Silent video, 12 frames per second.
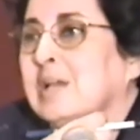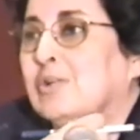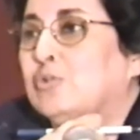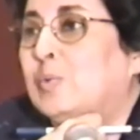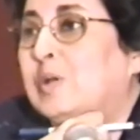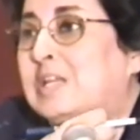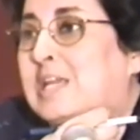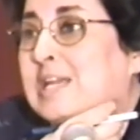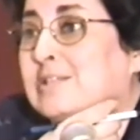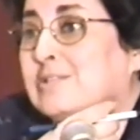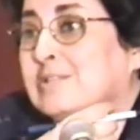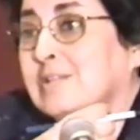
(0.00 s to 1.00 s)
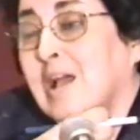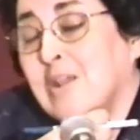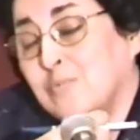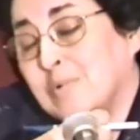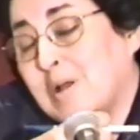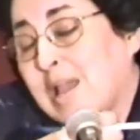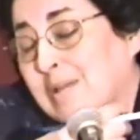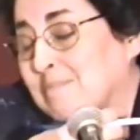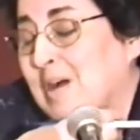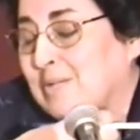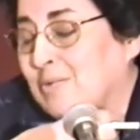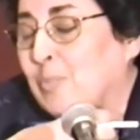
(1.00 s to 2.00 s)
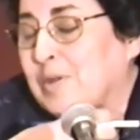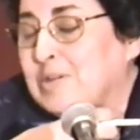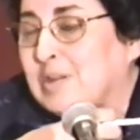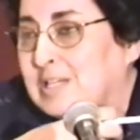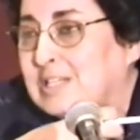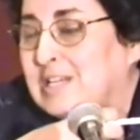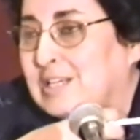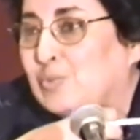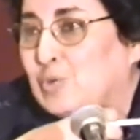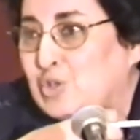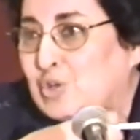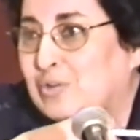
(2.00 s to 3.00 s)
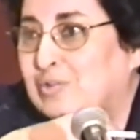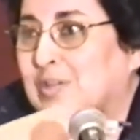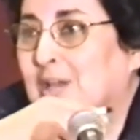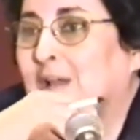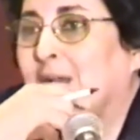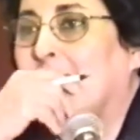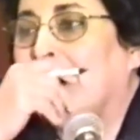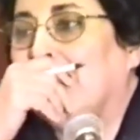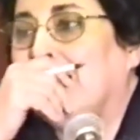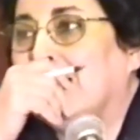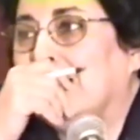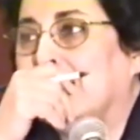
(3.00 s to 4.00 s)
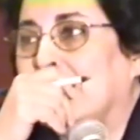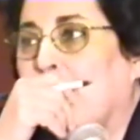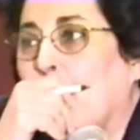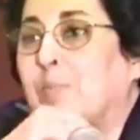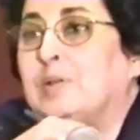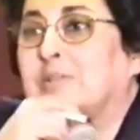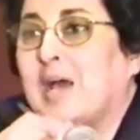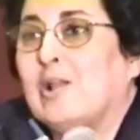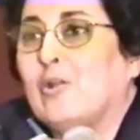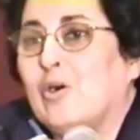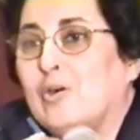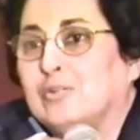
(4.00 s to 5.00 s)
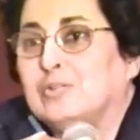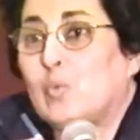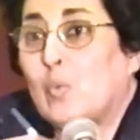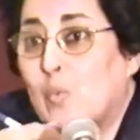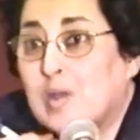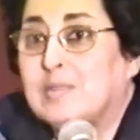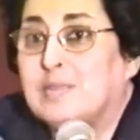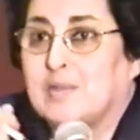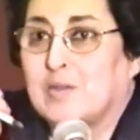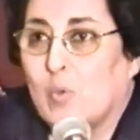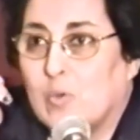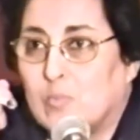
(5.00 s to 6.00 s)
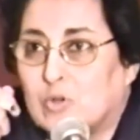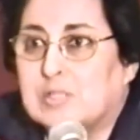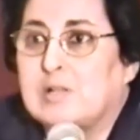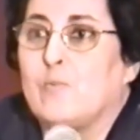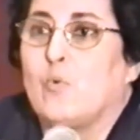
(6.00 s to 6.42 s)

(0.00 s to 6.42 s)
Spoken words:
do we need, my opinion is yes, we should, open dialogues with Muslim